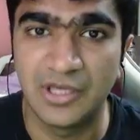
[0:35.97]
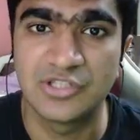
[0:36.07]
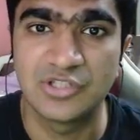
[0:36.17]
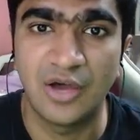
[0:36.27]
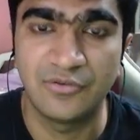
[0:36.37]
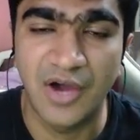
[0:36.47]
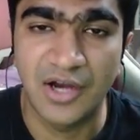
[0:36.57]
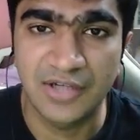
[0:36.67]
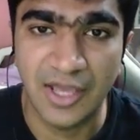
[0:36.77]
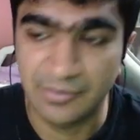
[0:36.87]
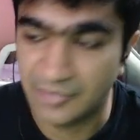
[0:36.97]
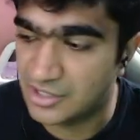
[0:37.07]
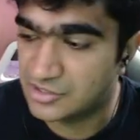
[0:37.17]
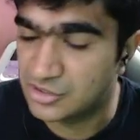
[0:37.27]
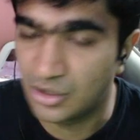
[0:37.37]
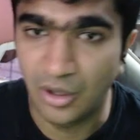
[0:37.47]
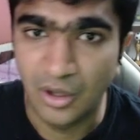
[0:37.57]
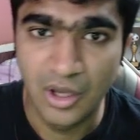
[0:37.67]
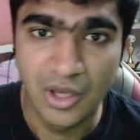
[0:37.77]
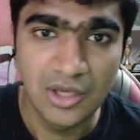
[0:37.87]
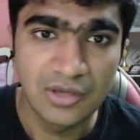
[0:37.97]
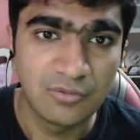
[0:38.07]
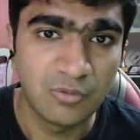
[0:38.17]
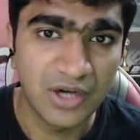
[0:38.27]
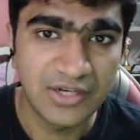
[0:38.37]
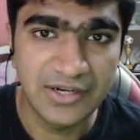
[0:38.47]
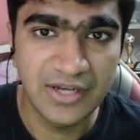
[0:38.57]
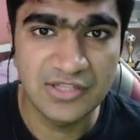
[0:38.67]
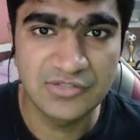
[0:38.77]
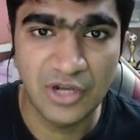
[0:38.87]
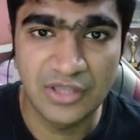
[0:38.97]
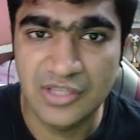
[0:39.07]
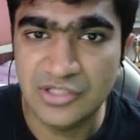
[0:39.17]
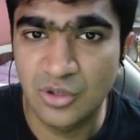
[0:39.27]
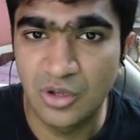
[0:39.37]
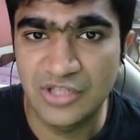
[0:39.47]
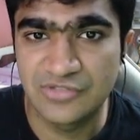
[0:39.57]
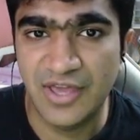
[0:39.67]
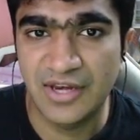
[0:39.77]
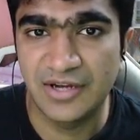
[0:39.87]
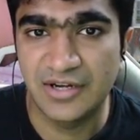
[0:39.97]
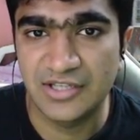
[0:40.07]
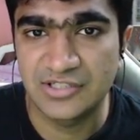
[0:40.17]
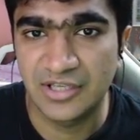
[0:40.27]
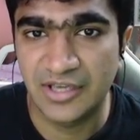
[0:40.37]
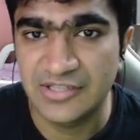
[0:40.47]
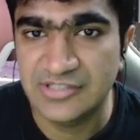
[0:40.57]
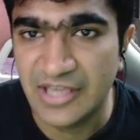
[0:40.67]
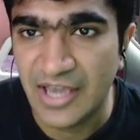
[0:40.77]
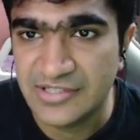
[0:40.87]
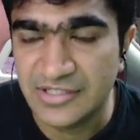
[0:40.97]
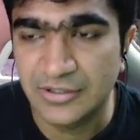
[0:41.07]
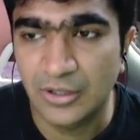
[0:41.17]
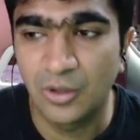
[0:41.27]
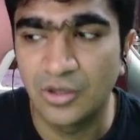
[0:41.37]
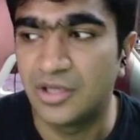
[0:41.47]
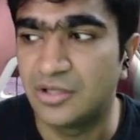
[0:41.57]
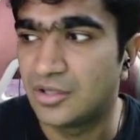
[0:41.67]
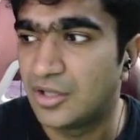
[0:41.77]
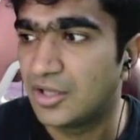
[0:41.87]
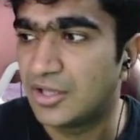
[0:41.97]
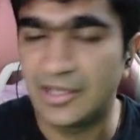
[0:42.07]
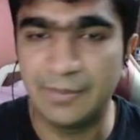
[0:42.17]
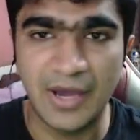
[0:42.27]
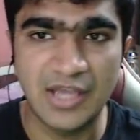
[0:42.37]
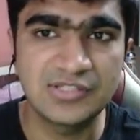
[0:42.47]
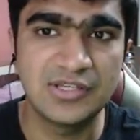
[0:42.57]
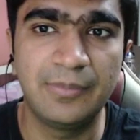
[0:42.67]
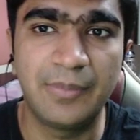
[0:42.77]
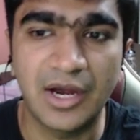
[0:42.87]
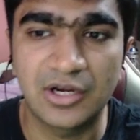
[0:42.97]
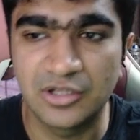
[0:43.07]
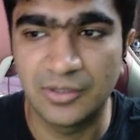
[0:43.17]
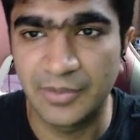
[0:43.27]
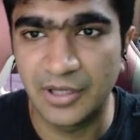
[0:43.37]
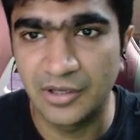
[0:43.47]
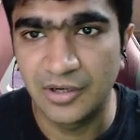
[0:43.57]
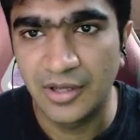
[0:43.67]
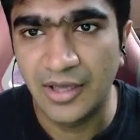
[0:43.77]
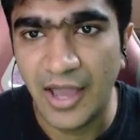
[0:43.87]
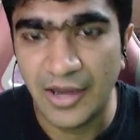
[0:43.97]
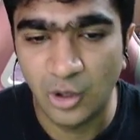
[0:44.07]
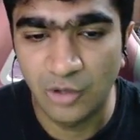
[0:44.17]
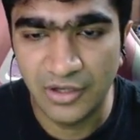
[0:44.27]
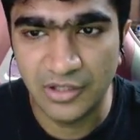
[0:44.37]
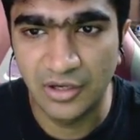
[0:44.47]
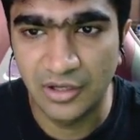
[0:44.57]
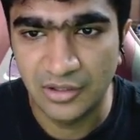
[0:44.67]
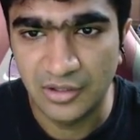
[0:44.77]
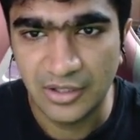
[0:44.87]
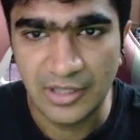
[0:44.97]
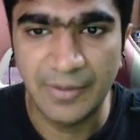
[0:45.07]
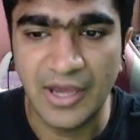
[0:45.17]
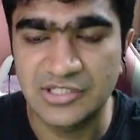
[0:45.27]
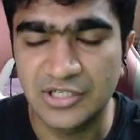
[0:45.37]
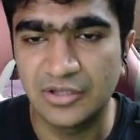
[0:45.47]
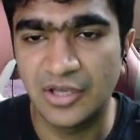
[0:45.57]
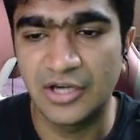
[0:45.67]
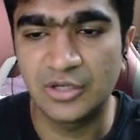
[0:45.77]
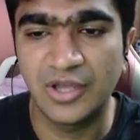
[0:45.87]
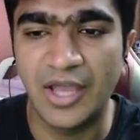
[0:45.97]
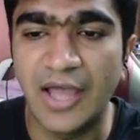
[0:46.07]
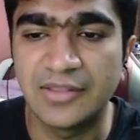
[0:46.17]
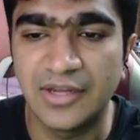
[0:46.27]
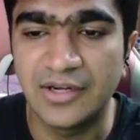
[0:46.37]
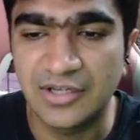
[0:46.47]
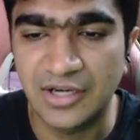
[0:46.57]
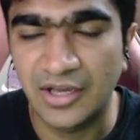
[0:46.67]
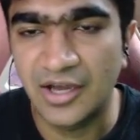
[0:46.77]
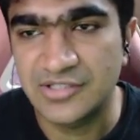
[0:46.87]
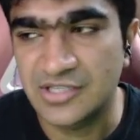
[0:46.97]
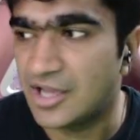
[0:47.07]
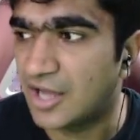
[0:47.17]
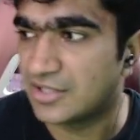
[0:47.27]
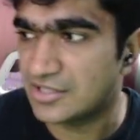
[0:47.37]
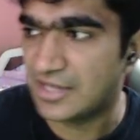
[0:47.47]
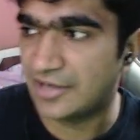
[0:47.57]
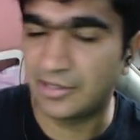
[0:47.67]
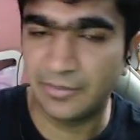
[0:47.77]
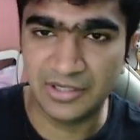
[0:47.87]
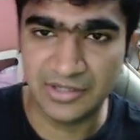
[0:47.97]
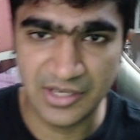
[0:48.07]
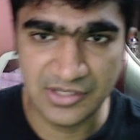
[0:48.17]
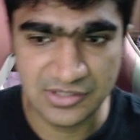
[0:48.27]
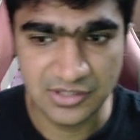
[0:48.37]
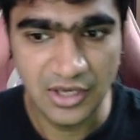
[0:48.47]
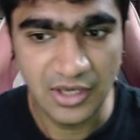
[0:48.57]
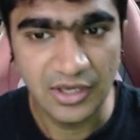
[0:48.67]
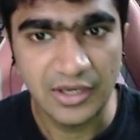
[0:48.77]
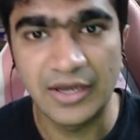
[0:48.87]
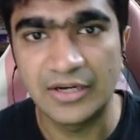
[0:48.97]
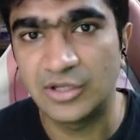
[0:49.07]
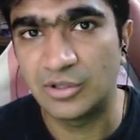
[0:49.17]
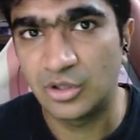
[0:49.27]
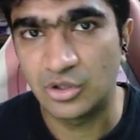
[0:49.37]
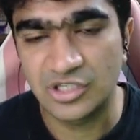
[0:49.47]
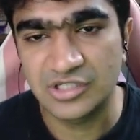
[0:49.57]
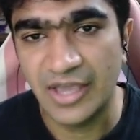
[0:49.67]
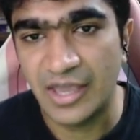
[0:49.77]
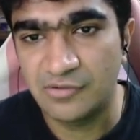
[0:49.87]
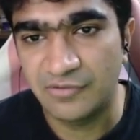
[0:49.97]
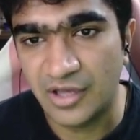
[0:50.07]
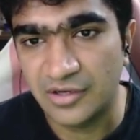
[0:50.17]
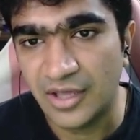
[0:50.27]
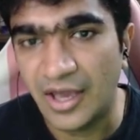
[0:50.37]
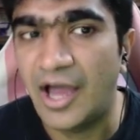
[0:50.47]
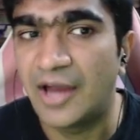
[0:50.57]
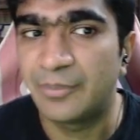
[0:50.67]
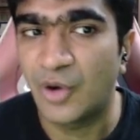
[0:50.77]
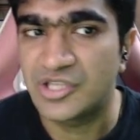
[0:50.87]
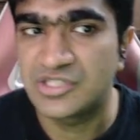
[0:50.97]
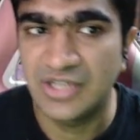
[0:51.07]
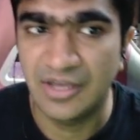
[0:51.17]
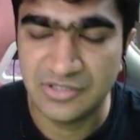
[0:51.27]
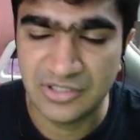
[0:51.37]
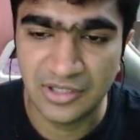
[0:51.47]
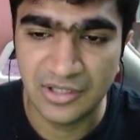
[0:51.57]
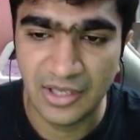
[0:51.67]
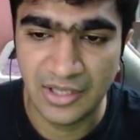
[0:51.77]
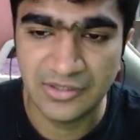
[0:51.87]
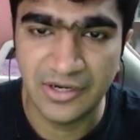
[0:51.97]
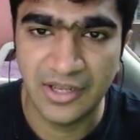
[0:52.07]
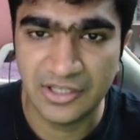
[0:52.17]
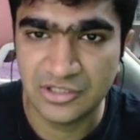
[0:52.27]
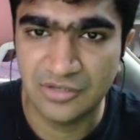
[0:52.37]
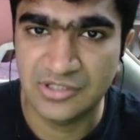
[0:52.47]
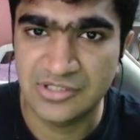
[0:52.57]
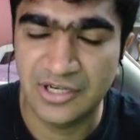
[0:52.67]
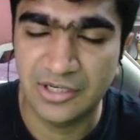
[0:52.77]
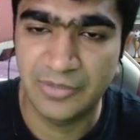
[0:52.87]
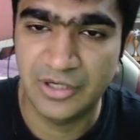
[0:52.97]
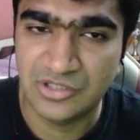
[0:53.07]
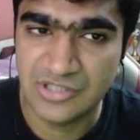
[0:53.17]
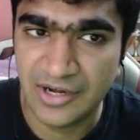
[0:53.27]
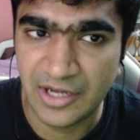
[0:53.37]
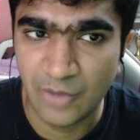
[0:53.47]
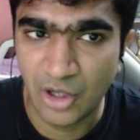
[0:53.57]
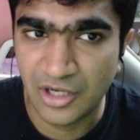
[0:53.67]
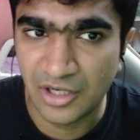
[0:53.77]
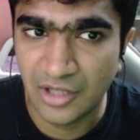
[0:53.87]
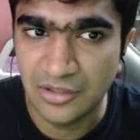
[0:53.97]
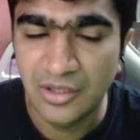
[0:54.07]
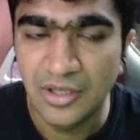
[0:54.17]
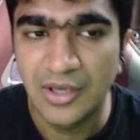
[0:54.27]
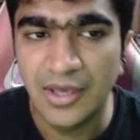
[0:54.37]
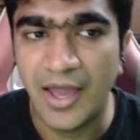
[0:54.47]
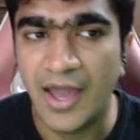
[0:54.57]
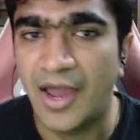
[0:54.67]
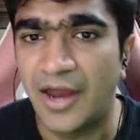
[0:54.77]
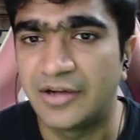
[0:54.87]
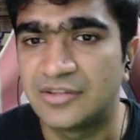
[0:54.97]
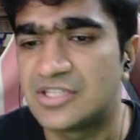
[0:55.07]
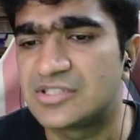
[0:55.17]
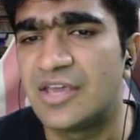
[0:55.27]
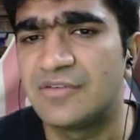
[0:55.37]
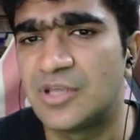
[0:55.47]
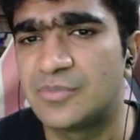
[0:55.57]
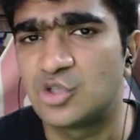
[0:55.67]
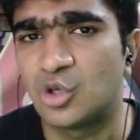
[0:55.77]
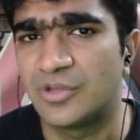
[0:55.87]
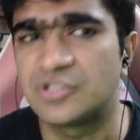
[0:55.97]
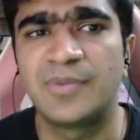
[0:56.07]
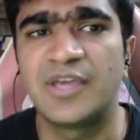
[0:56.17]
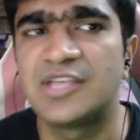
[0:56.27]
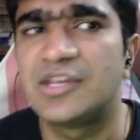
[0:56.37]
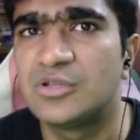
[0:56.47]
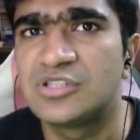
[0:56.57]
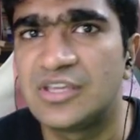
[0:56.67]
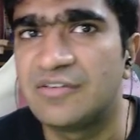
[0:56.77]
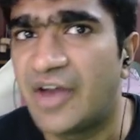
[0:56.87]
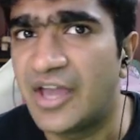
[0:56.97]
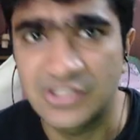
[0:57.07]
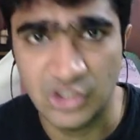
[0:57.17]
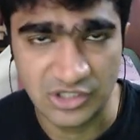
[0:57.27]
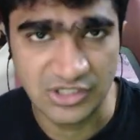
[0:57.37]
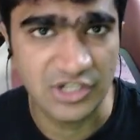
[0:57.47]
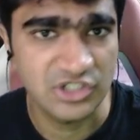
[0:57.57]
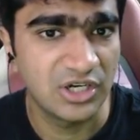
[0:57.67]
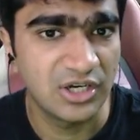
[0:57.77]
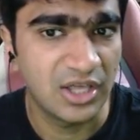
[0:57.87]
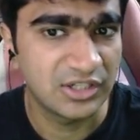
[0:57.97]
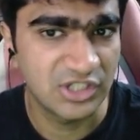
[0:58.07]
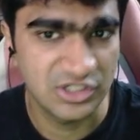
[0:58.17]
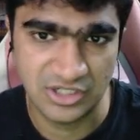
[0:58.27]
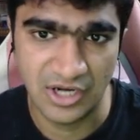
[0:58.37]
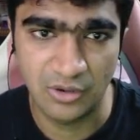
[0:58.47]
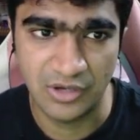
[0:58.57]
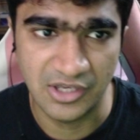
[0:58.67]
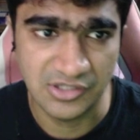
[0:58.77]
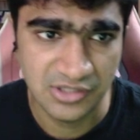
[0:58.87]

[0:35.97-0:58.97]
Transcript: of our time guys. So what he does in this goal is very interesting guys. He has a throw in, he passes it back to the player, and over here pass it to Yature and then triggers his other sentiment guys. He uses L1 and points the left stick in the direction of the sentiment to send him on a run, and this gives him so much space and you'll see why it's so essential just now guys.